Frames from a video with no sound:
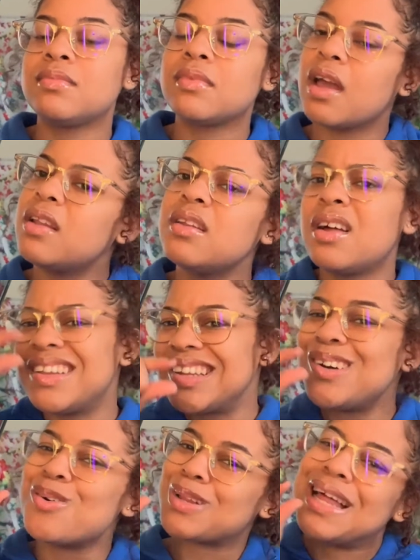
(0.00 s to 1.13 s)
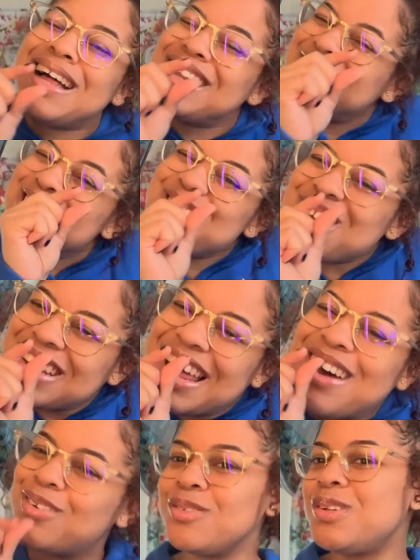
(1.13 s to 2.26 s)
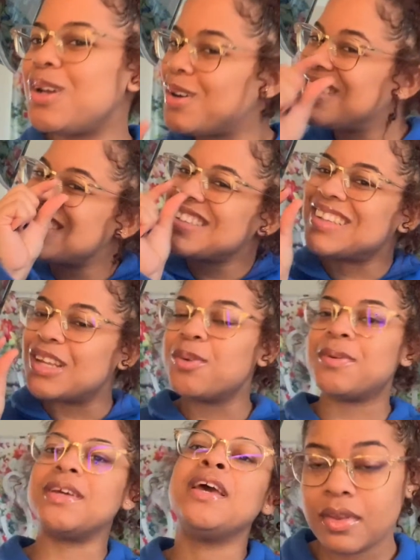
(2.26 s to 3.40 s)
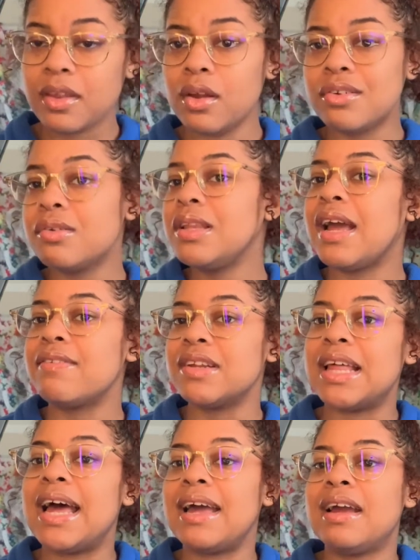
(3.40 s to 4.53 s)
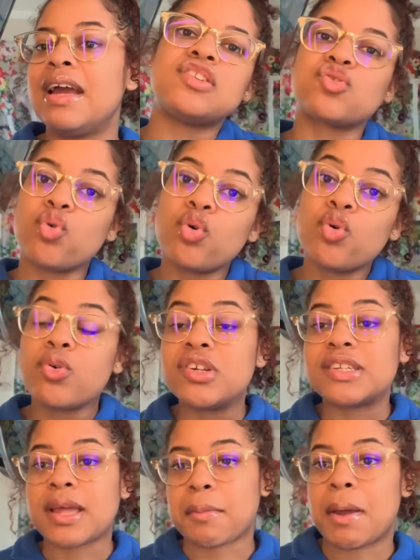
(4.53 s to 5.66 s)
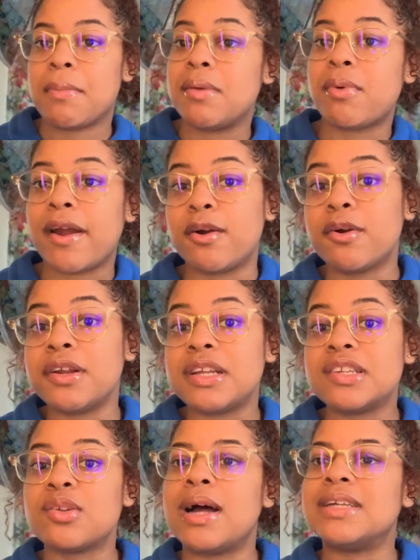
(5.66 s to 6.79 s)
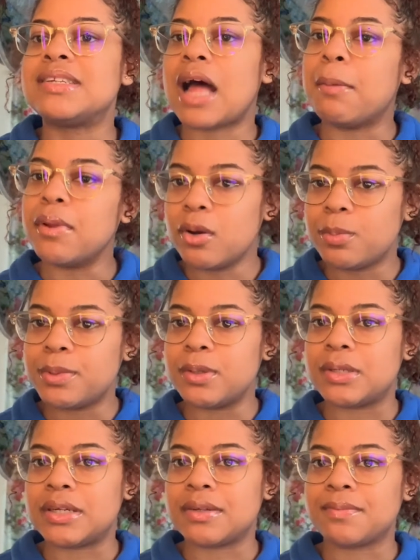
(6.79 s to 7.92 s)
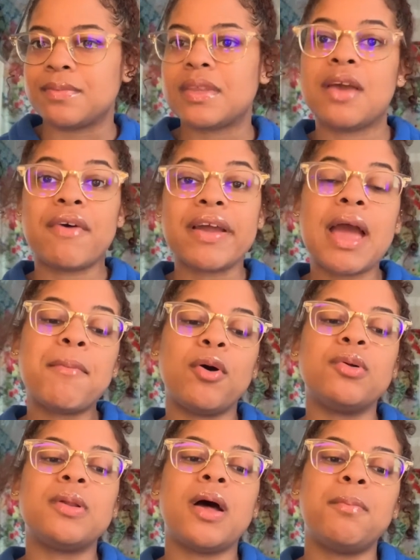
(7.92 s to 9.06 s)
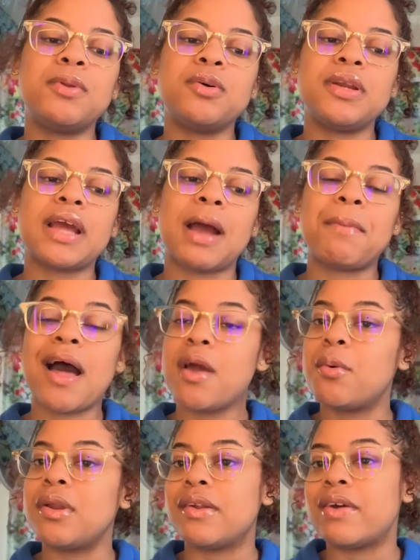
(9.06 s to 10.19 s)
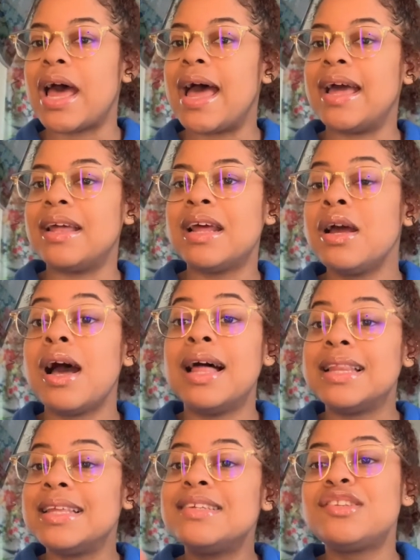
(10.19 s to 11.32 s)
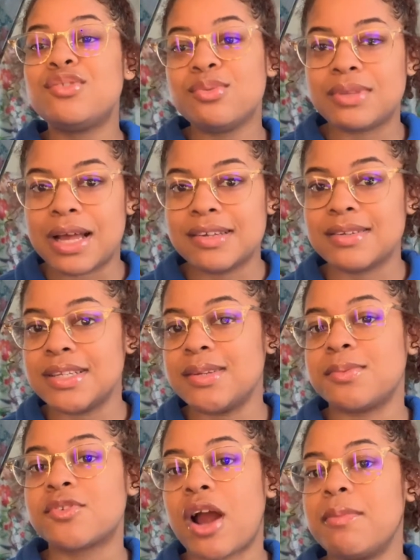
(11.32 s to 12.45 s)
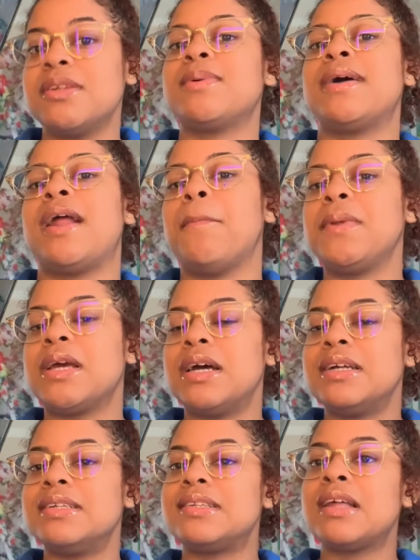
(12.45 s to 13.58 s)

a little clout, you know, just a little bit. Shortly after that, school was like my main priority, so I stopped uploading. If I kept uploading, I probably would have had at least 2,000 subscribers by now, because